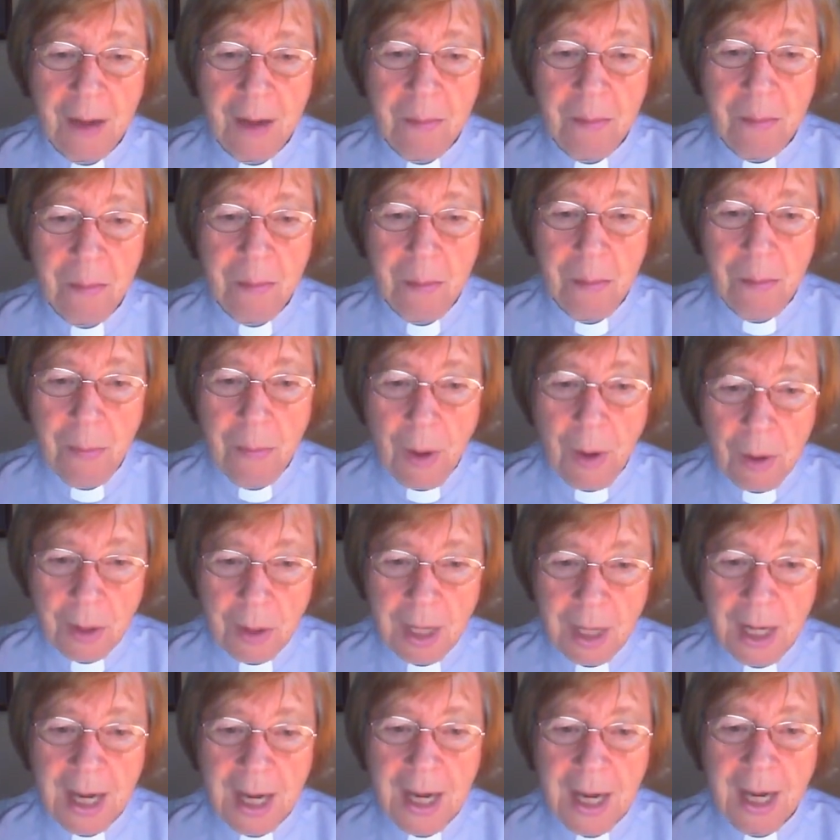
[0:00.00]

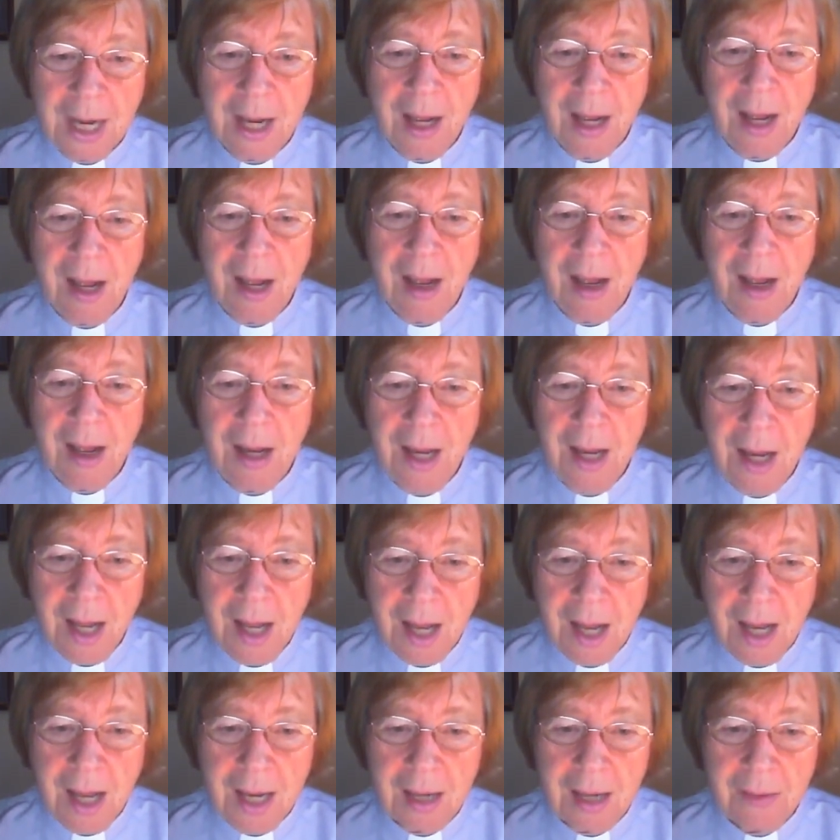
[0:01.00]
modelling our
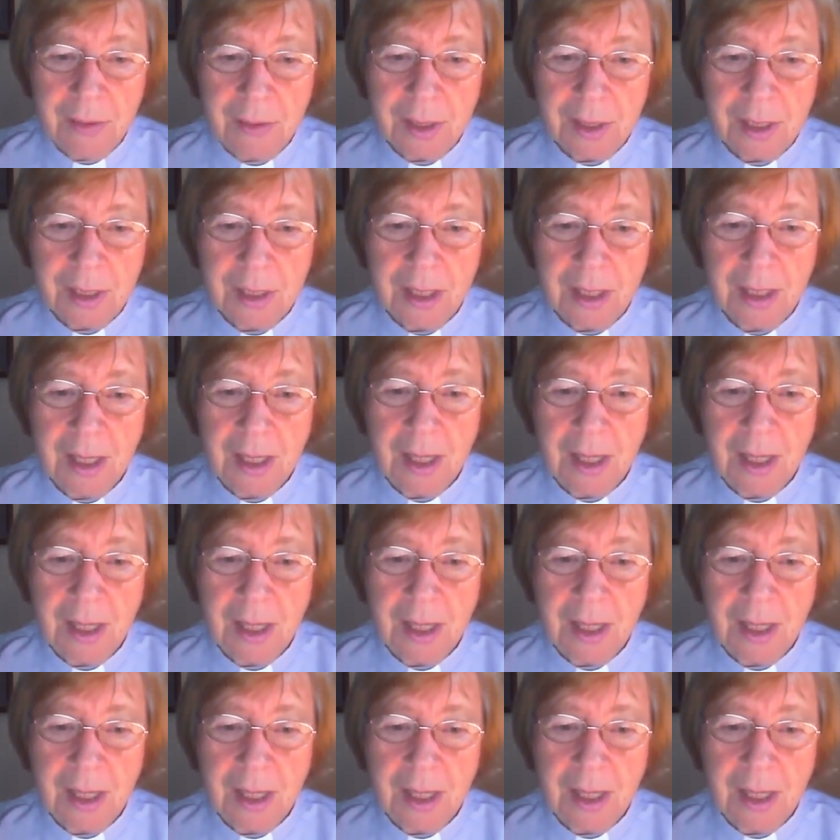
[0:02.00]
lives